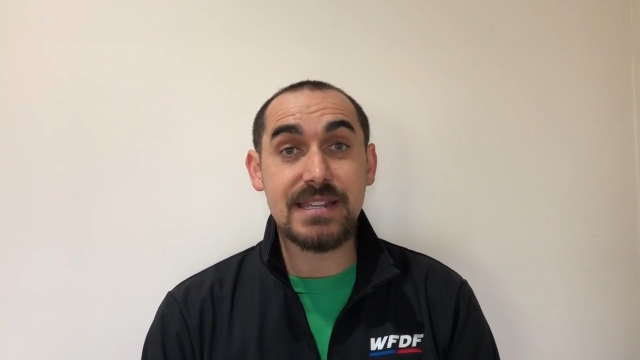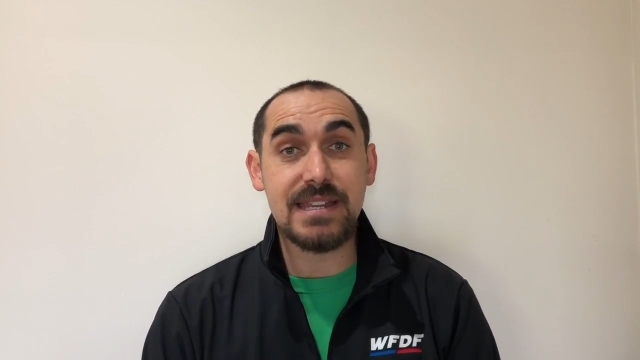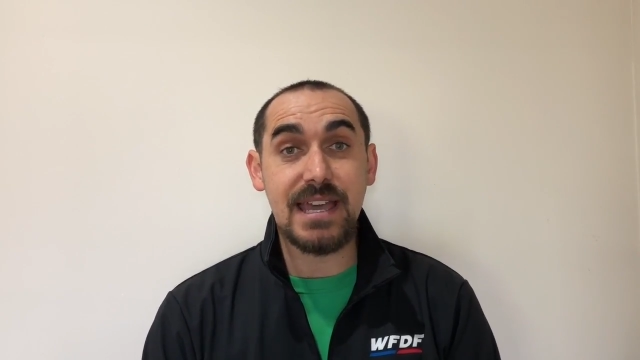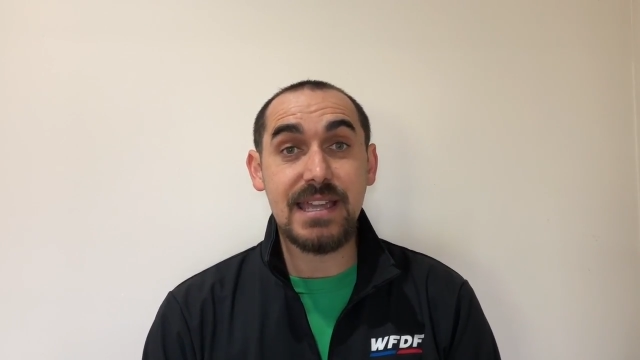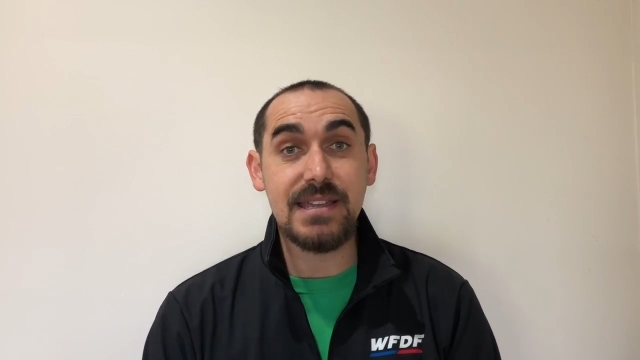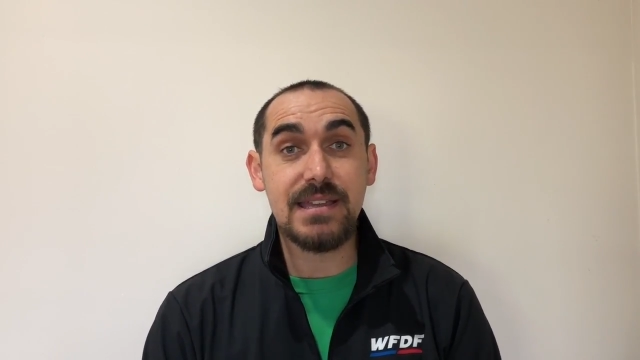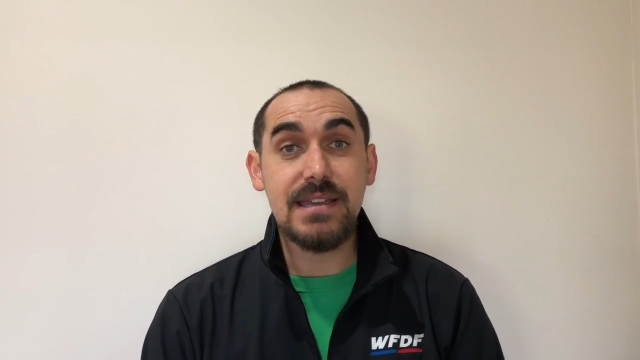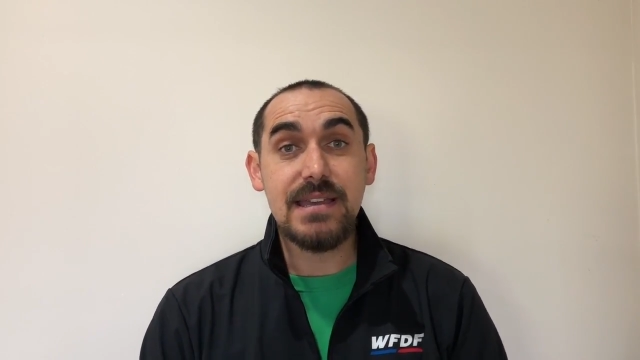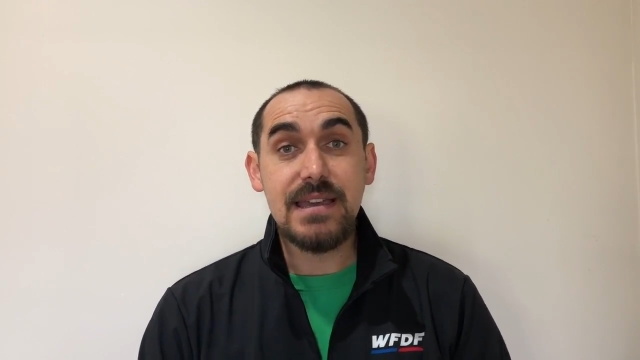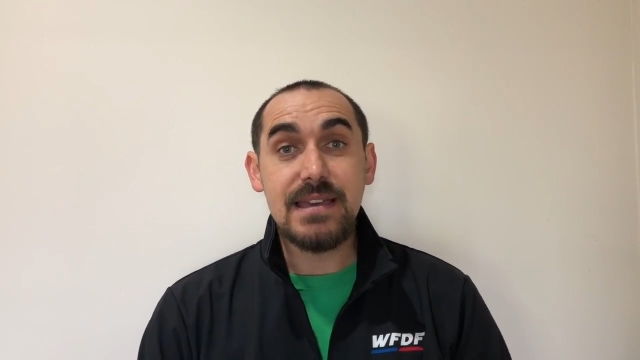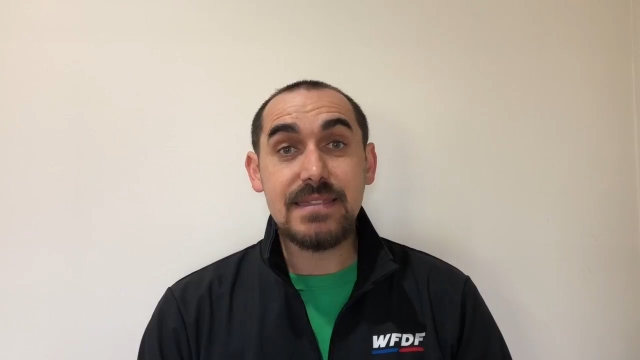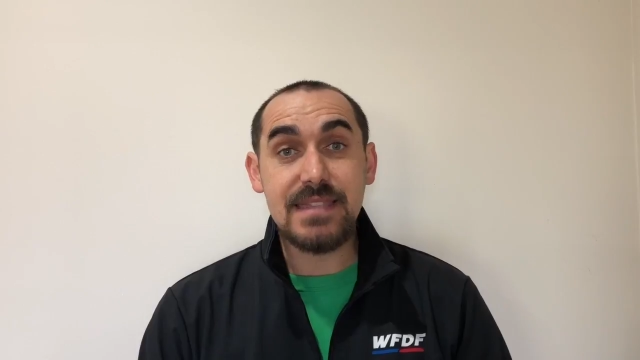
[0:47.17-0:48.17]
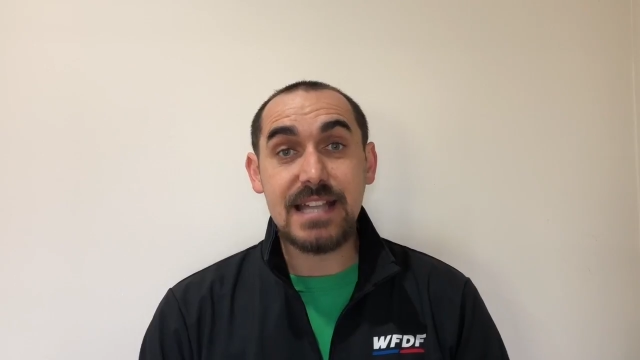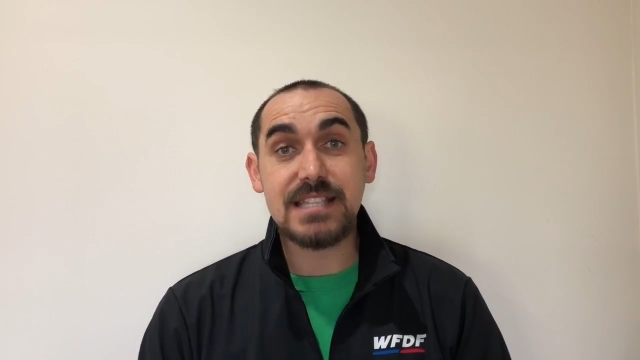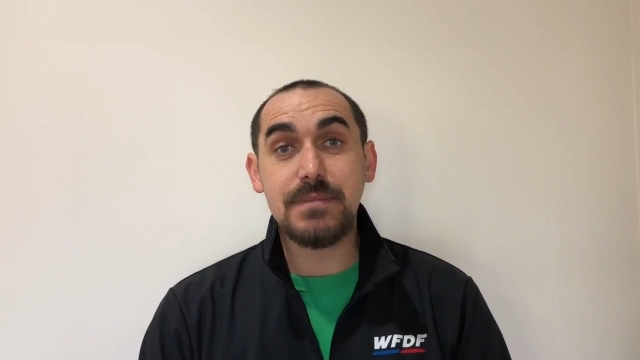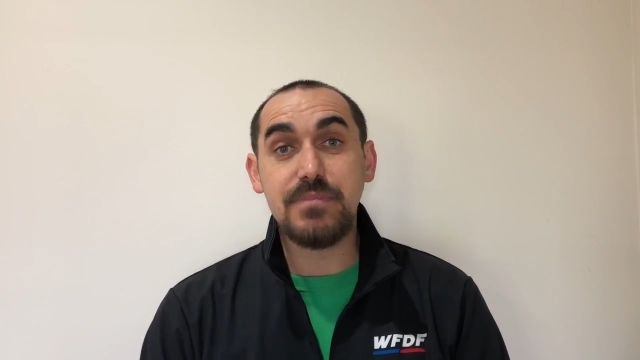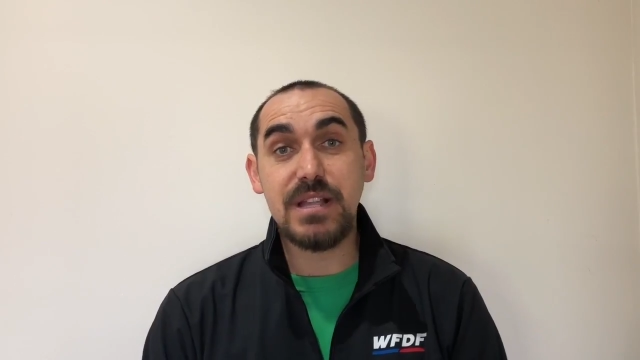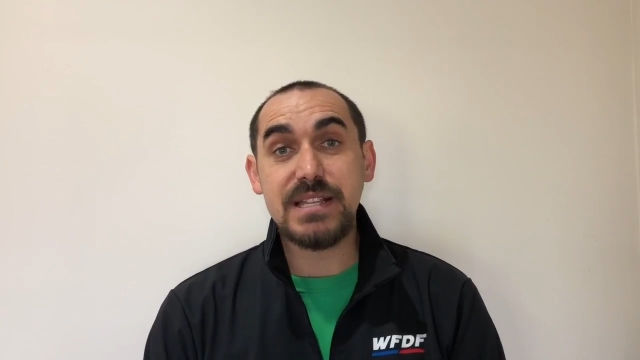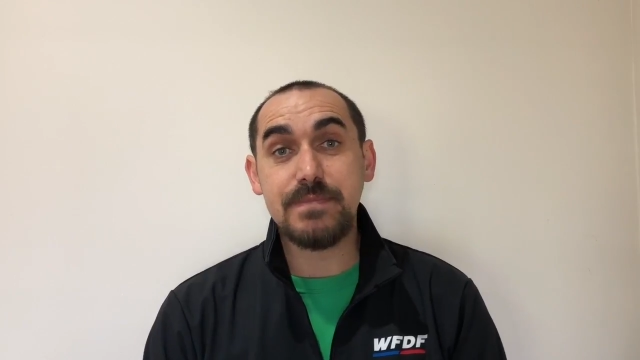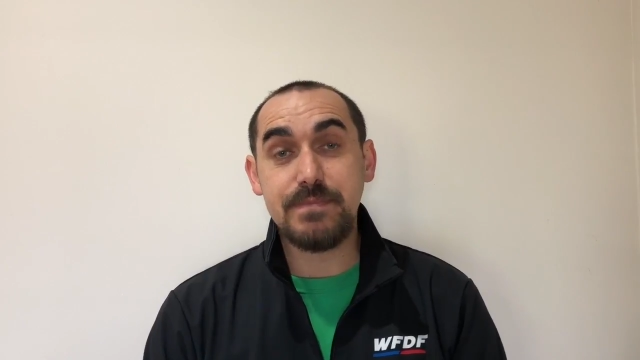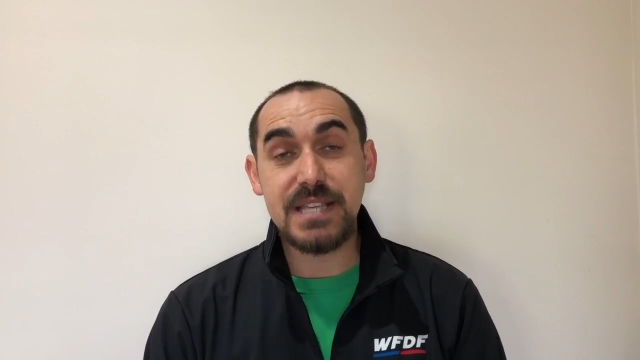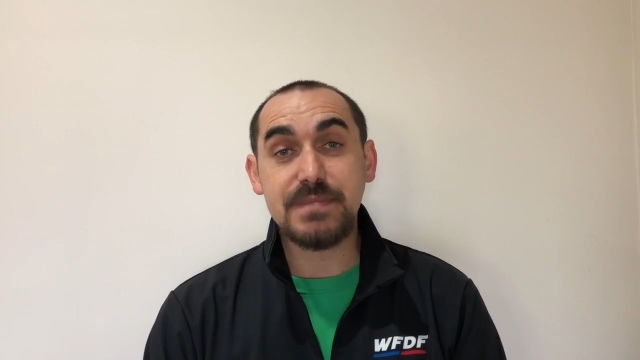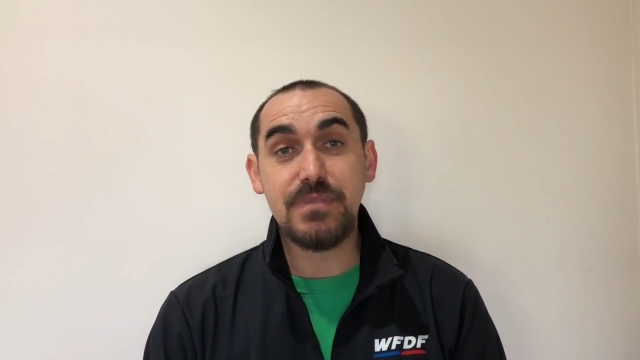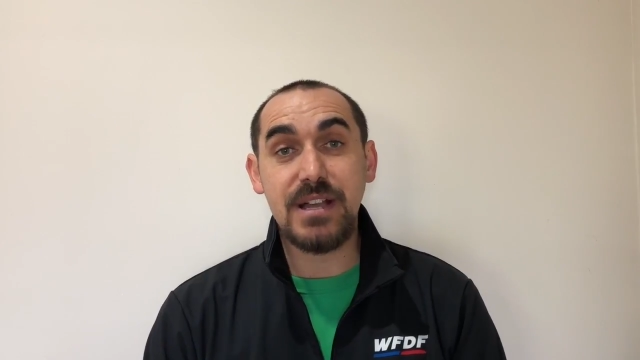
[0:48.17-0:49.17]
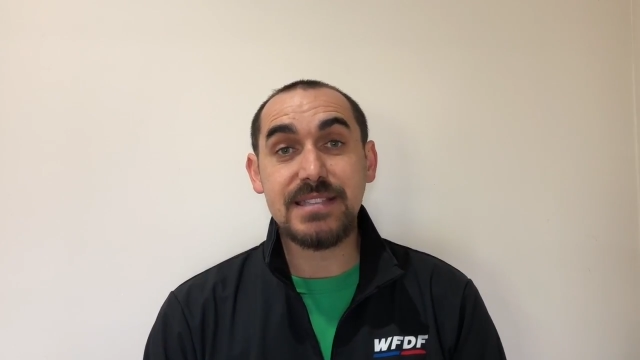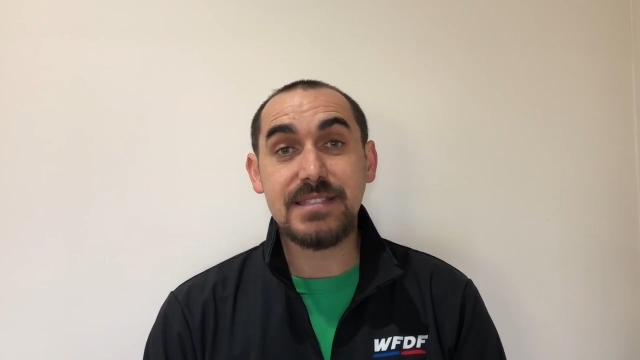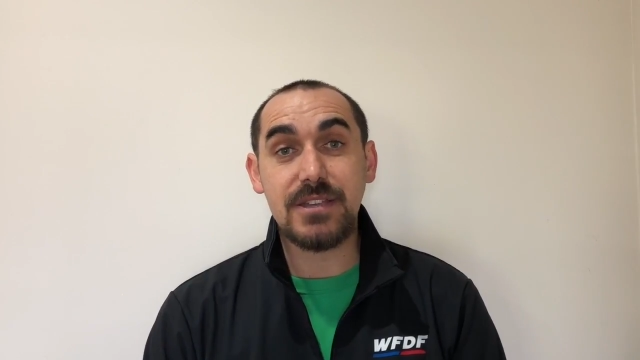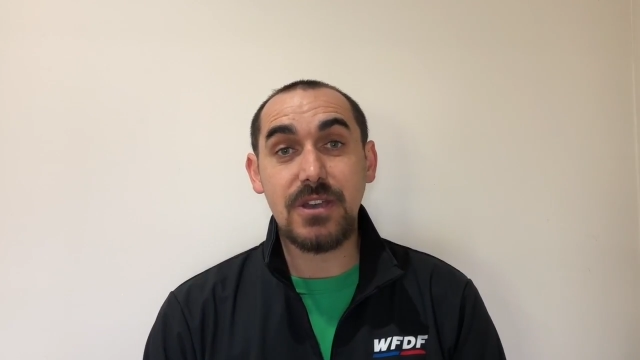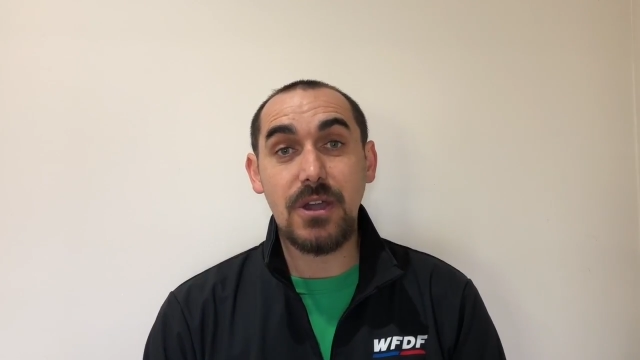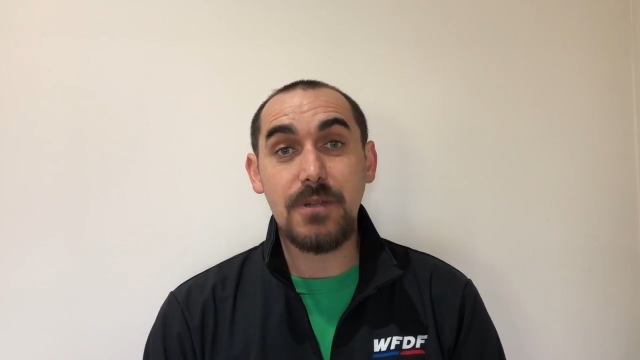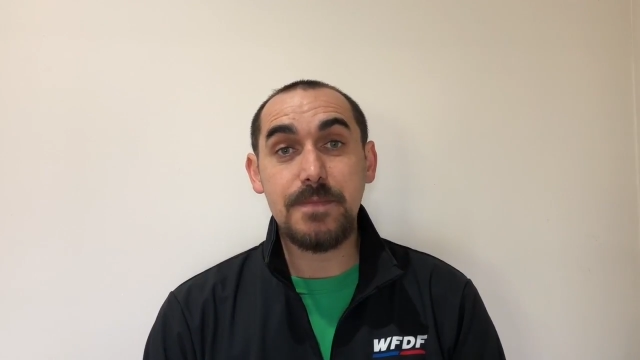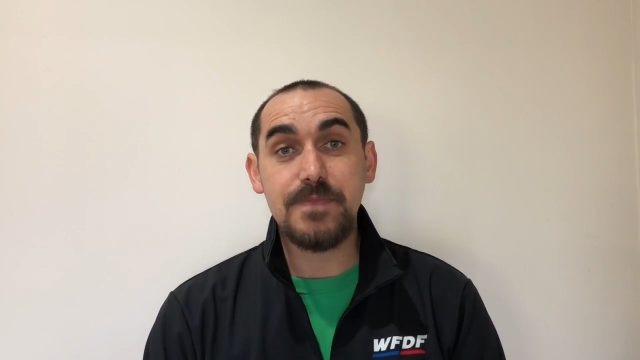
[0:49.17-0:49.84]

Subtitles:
today, that's the best place to go.